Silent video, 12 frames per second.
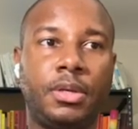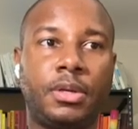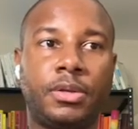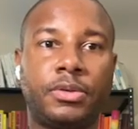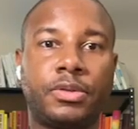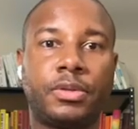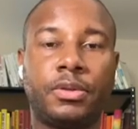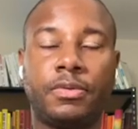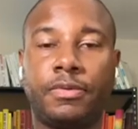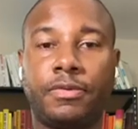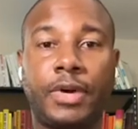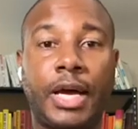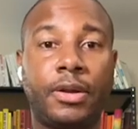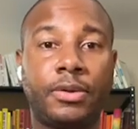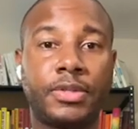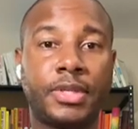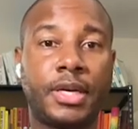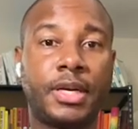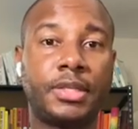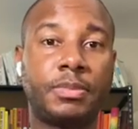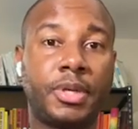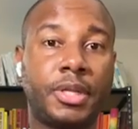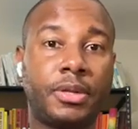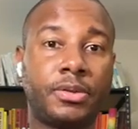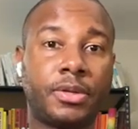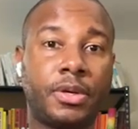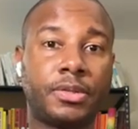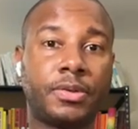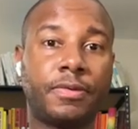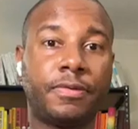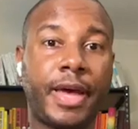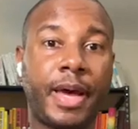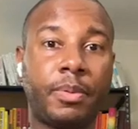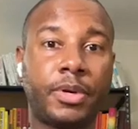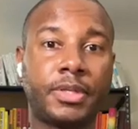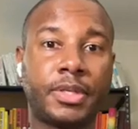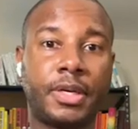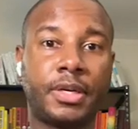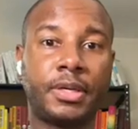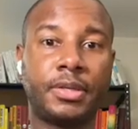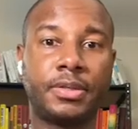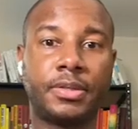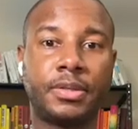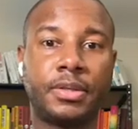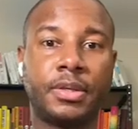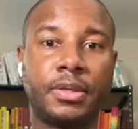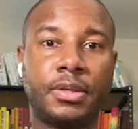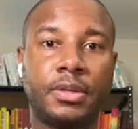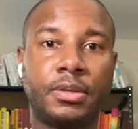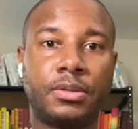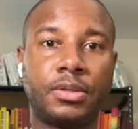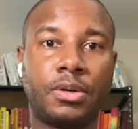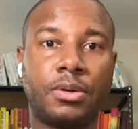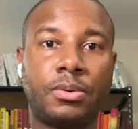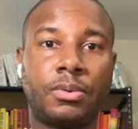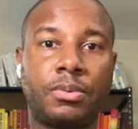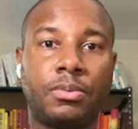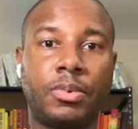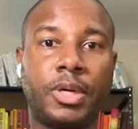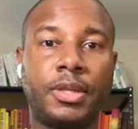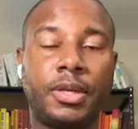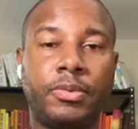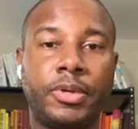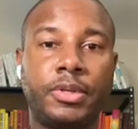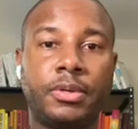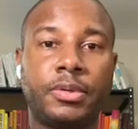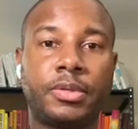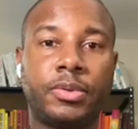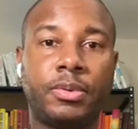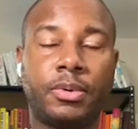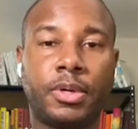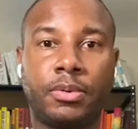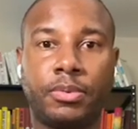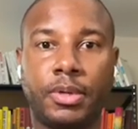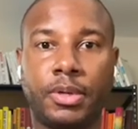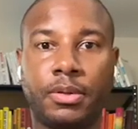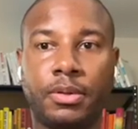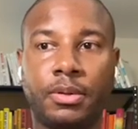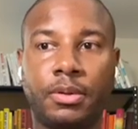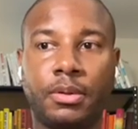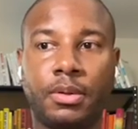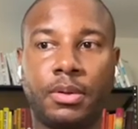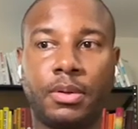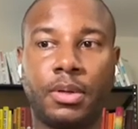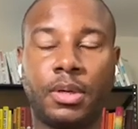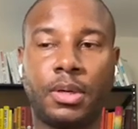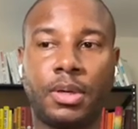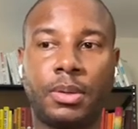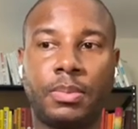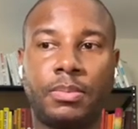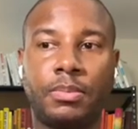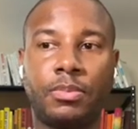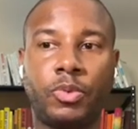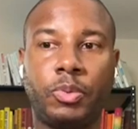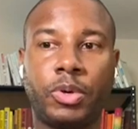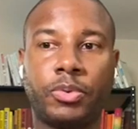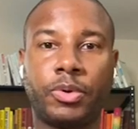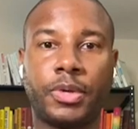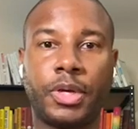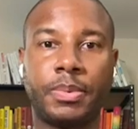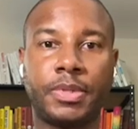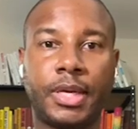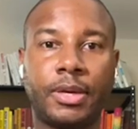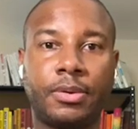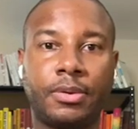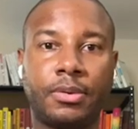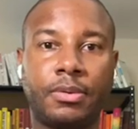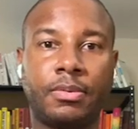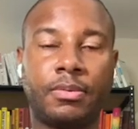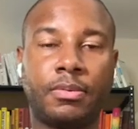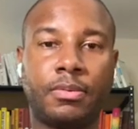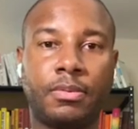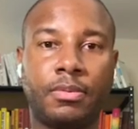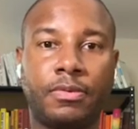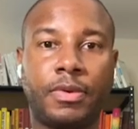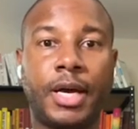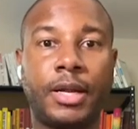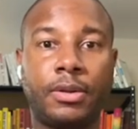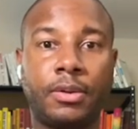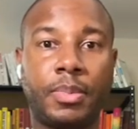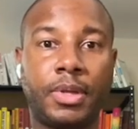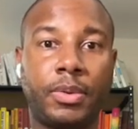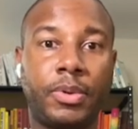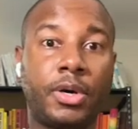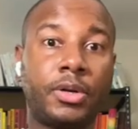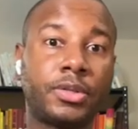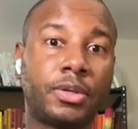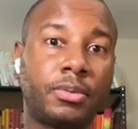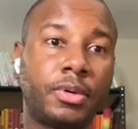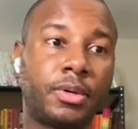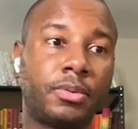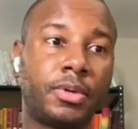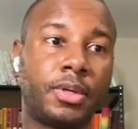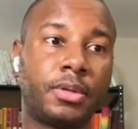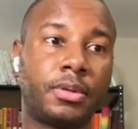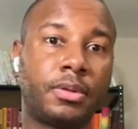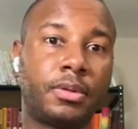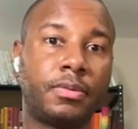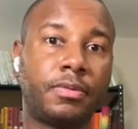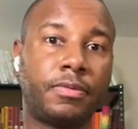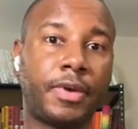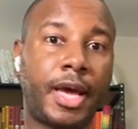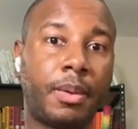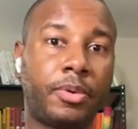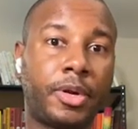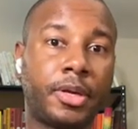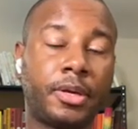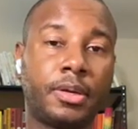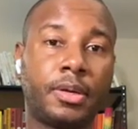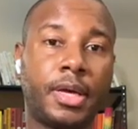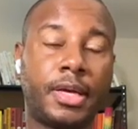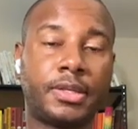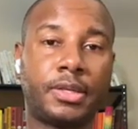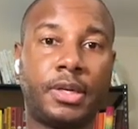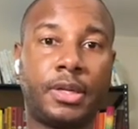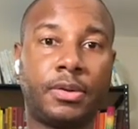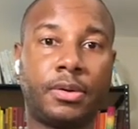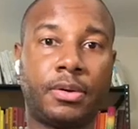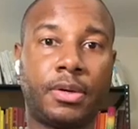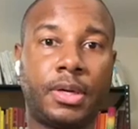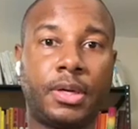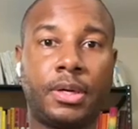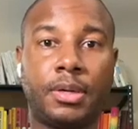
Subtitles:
vinyl signs, but then there's also fabric signs. So one thing we do is we work with We work with upcycled vinyl, but then we also work with fabric as another